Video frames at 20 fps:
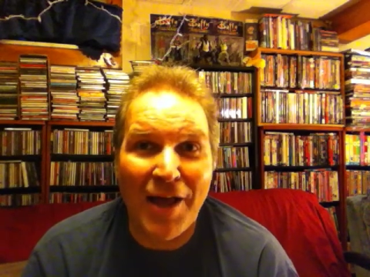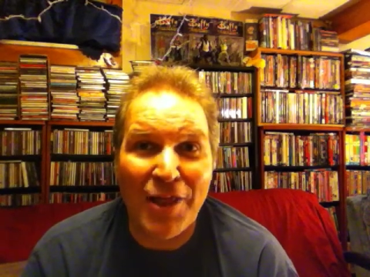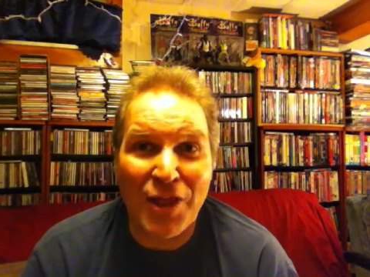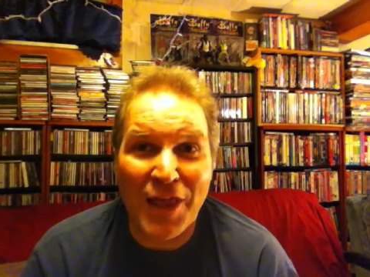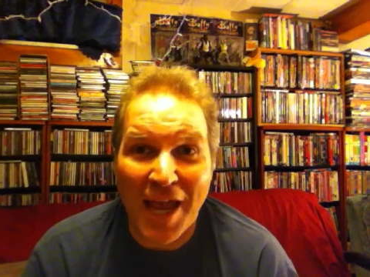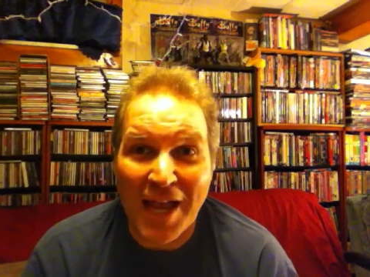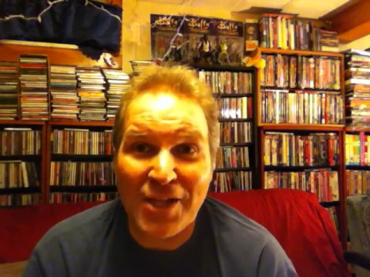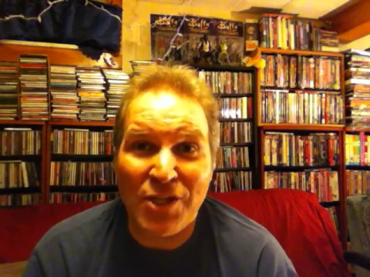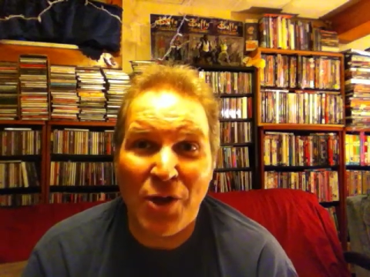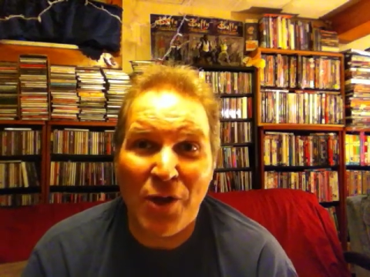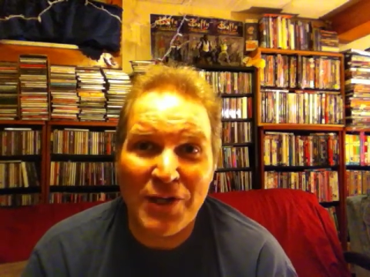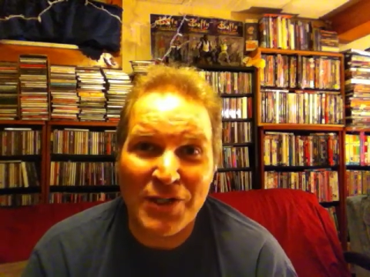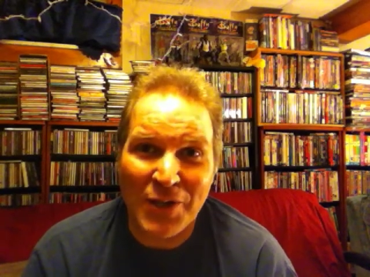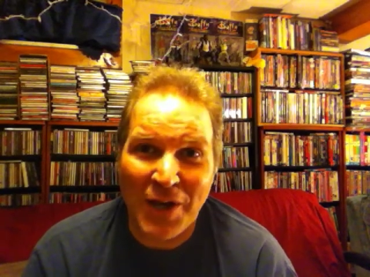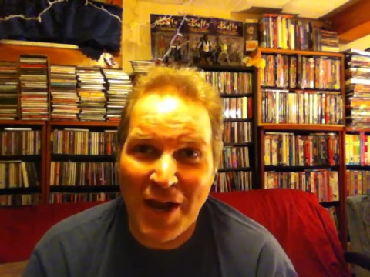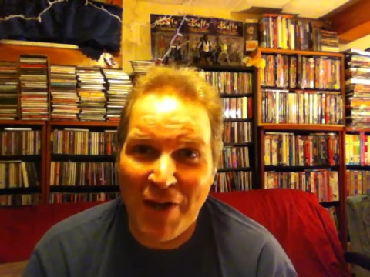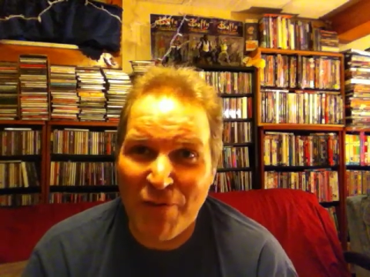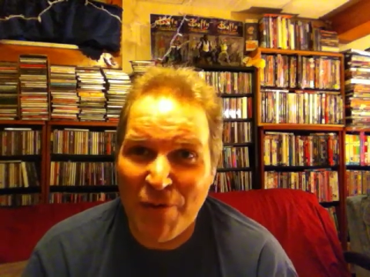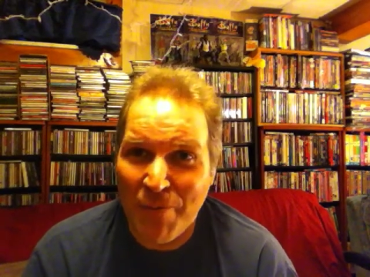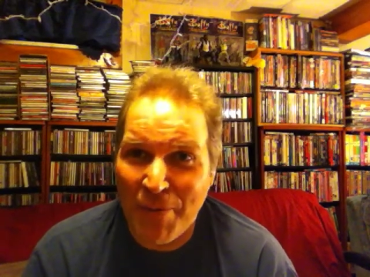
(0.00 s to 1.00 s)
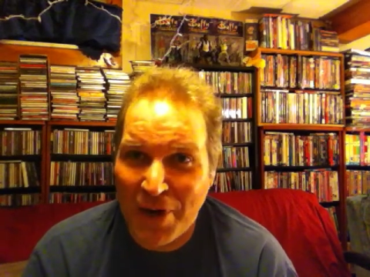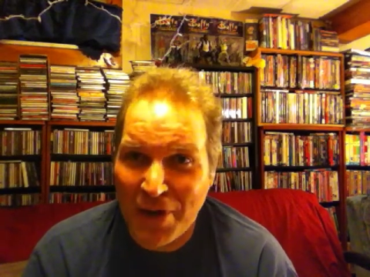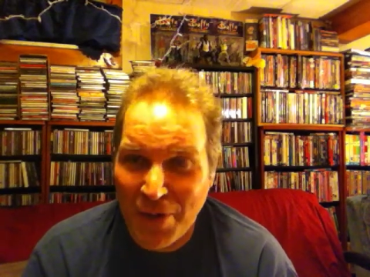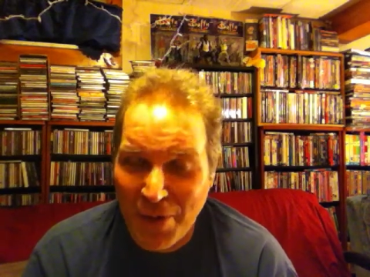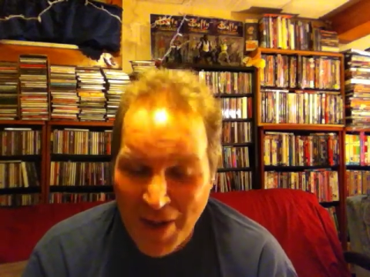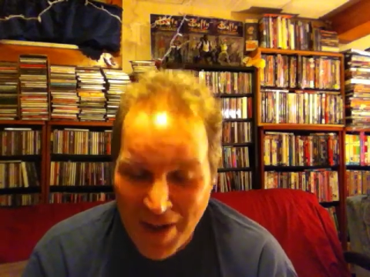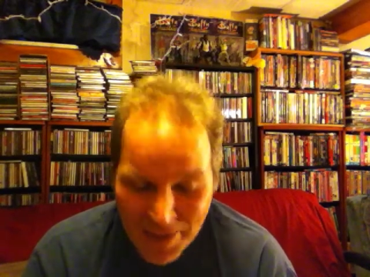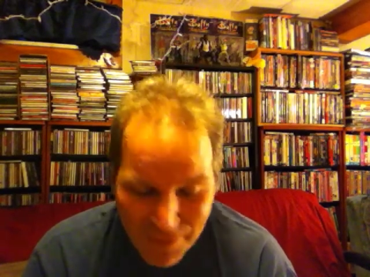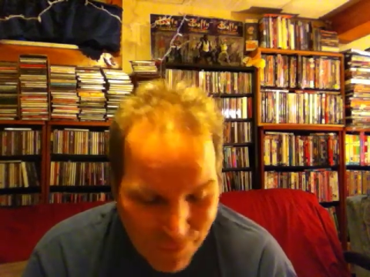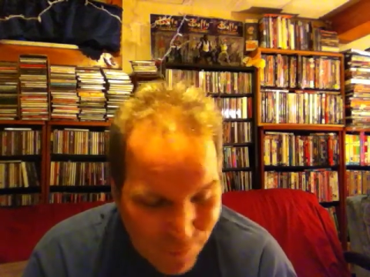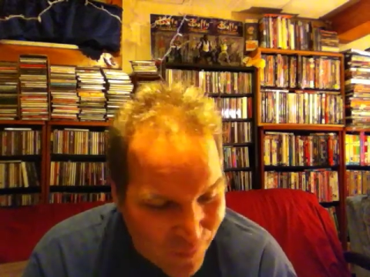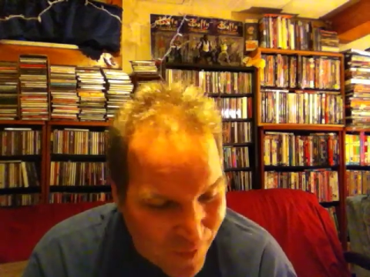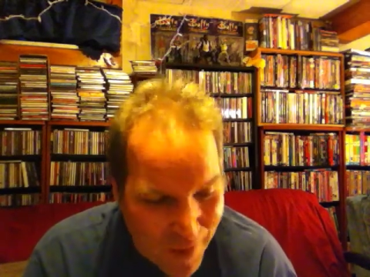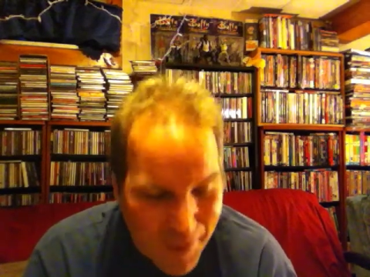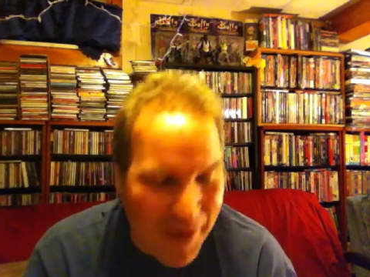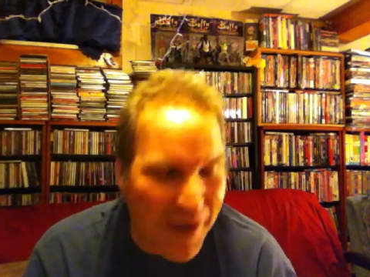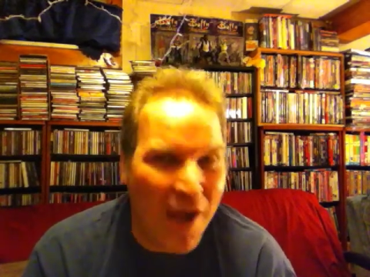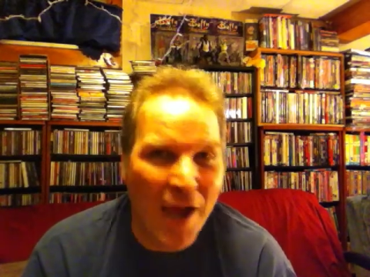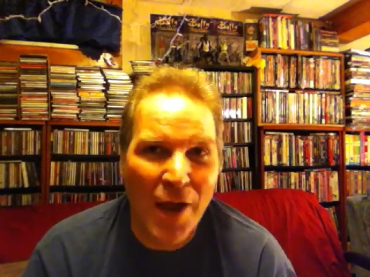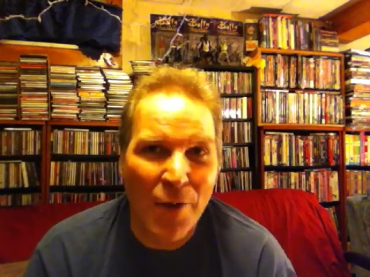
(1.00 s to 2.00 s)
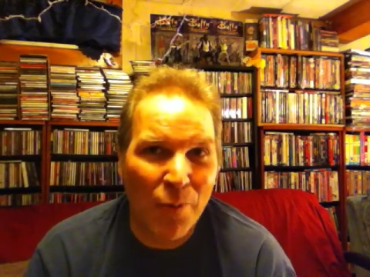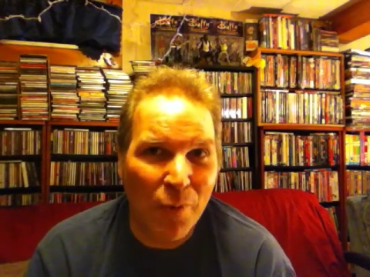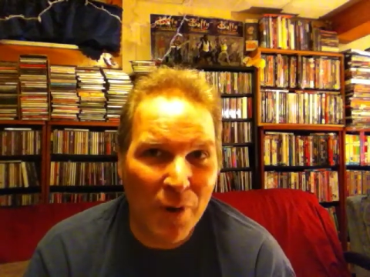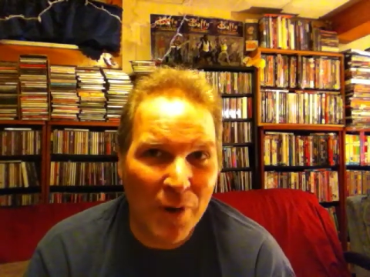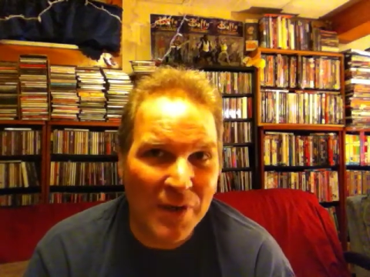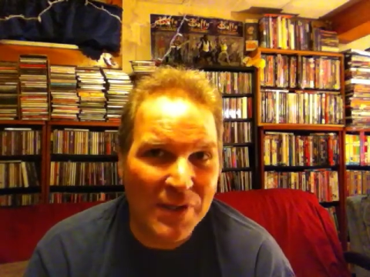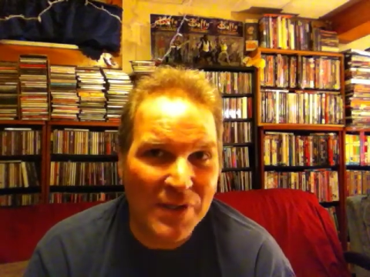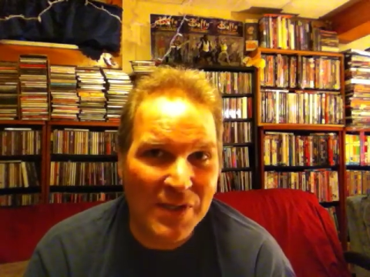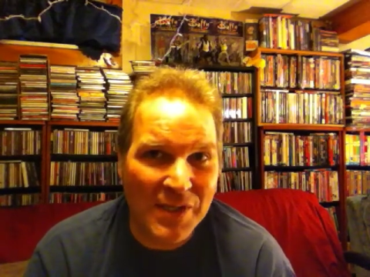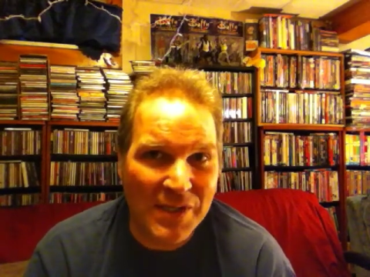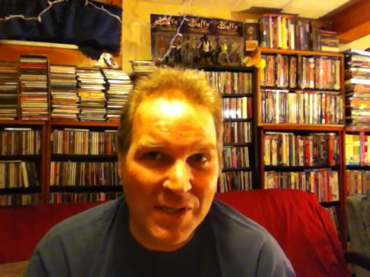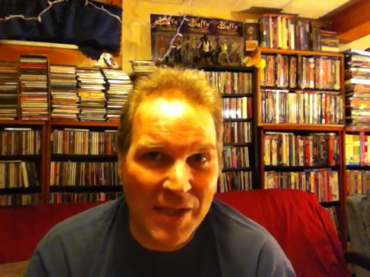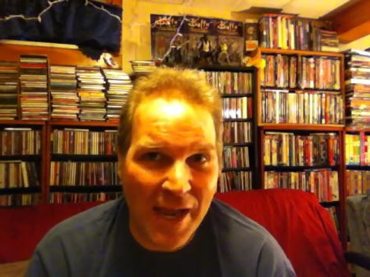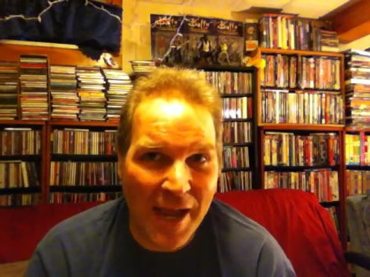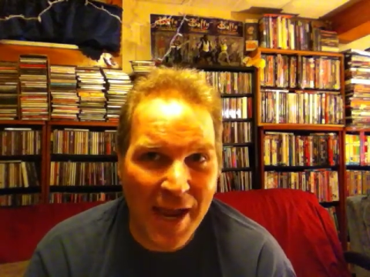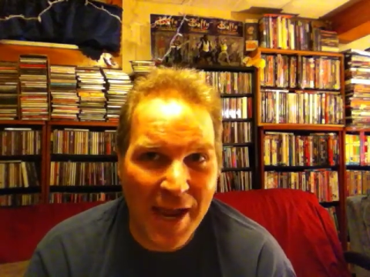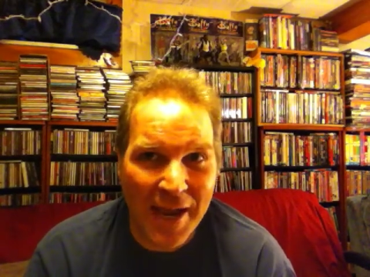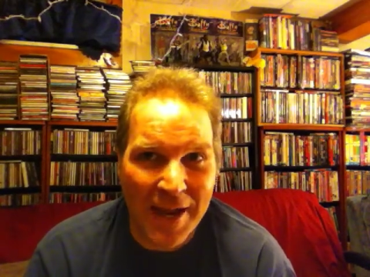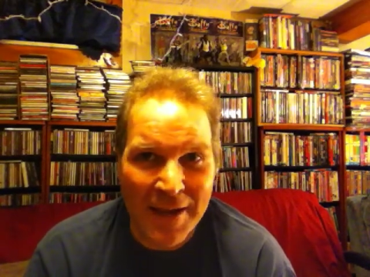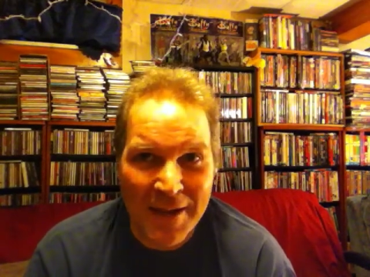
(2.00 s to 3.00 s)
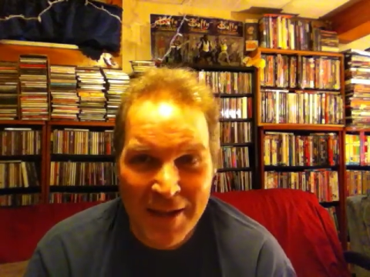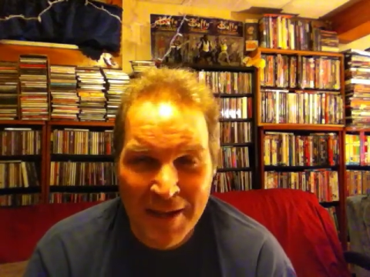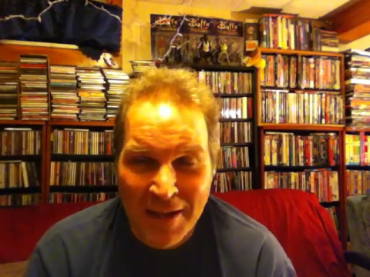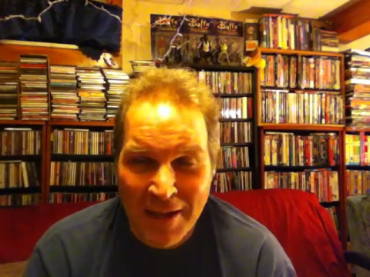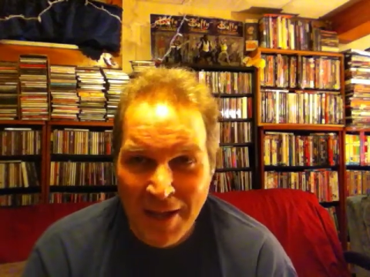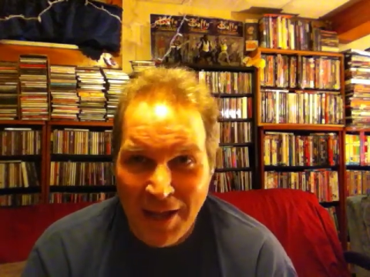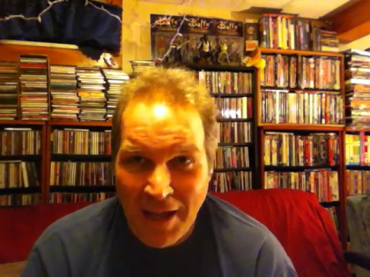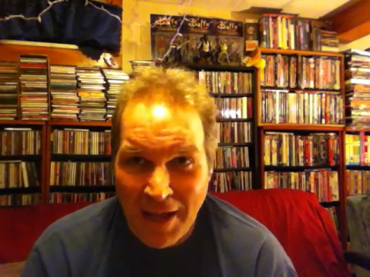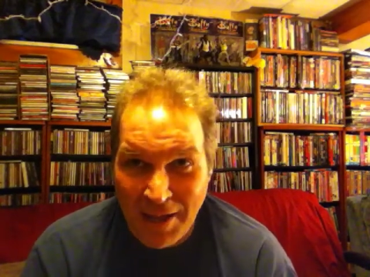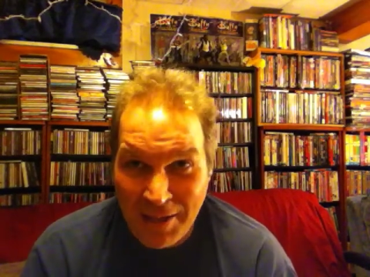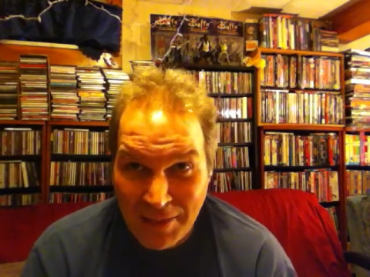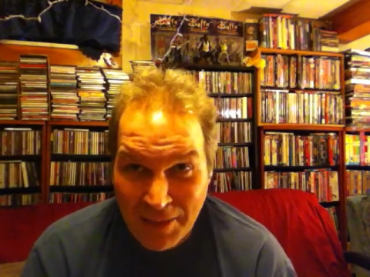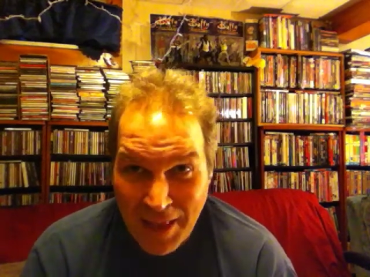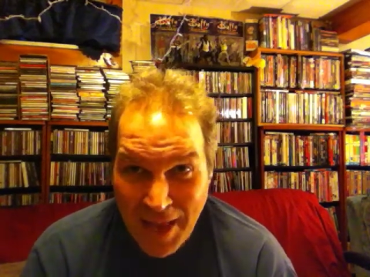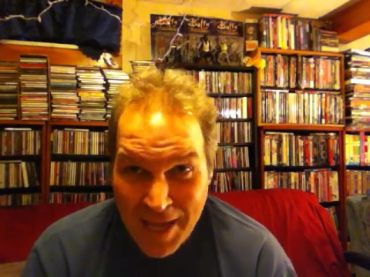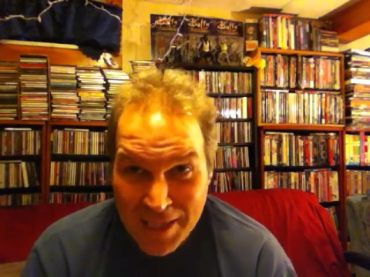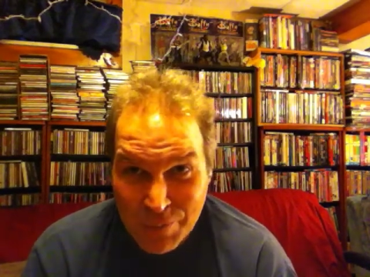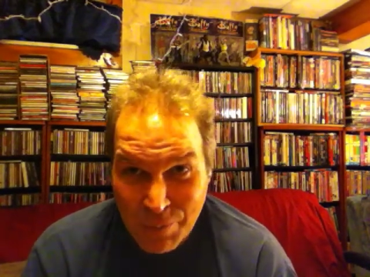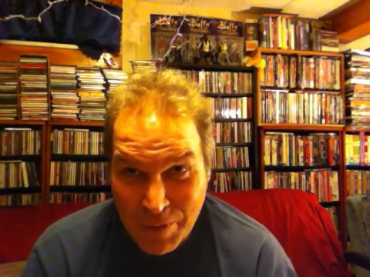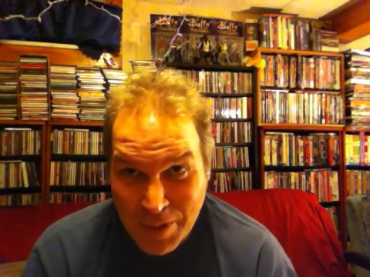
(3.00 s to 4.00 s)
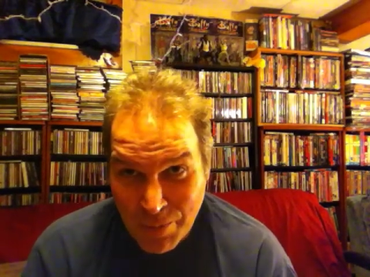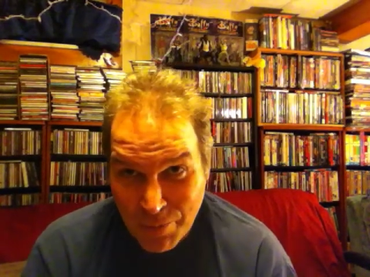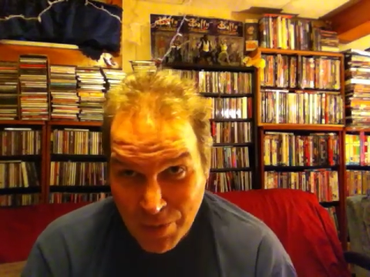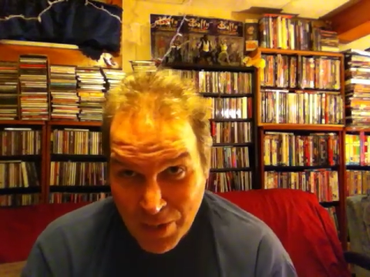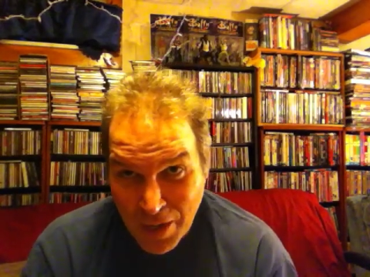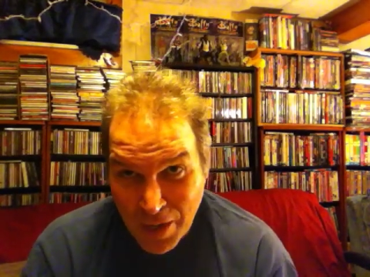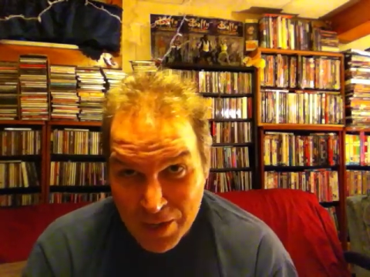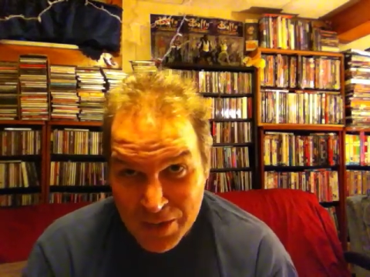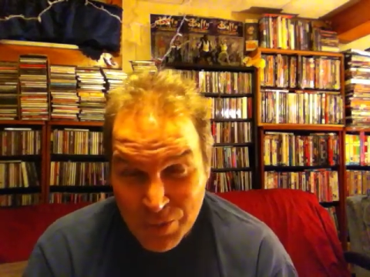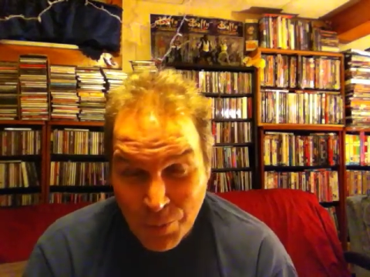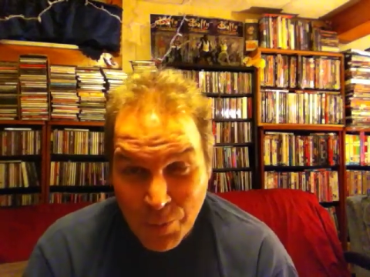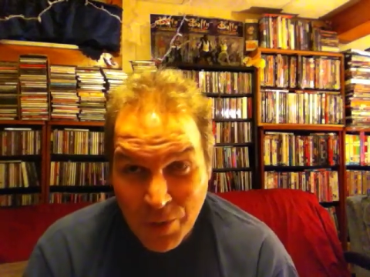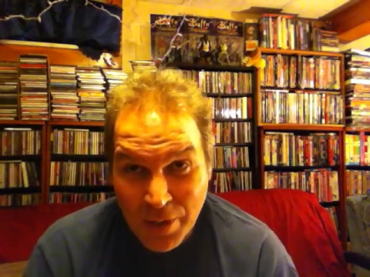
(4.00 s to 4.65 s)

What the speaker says: Thanks also to everybody who had very kind words to say last week in regards to